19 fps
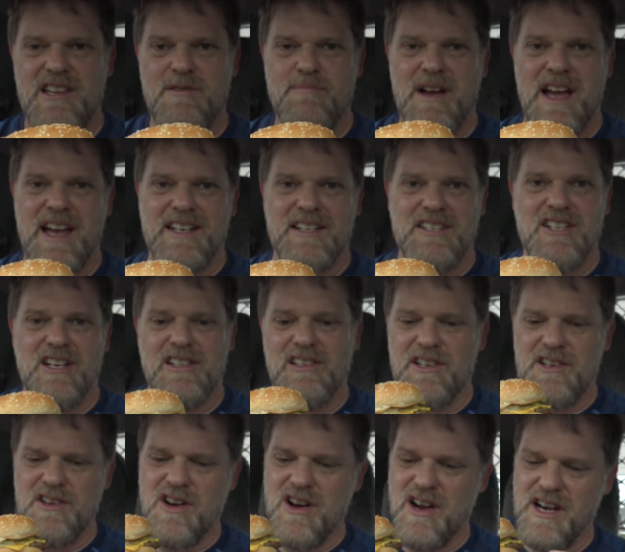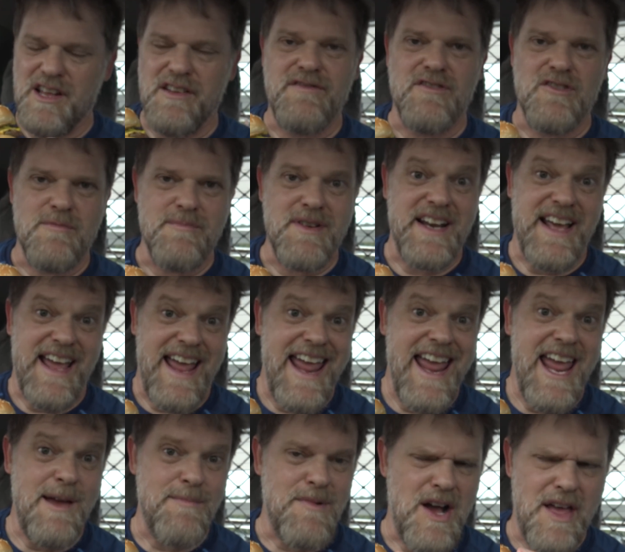you're paying $1.90 for a bit of
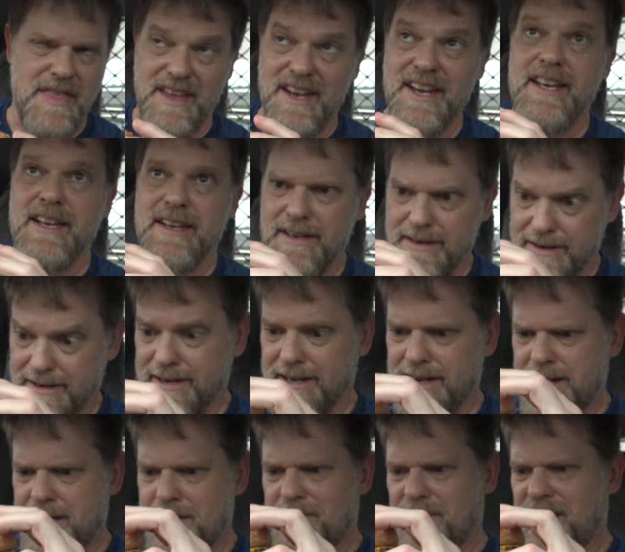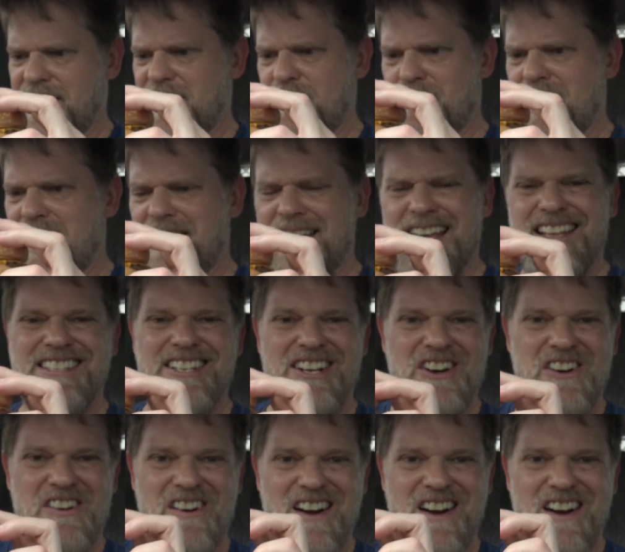ham, I think. Anyway, that's all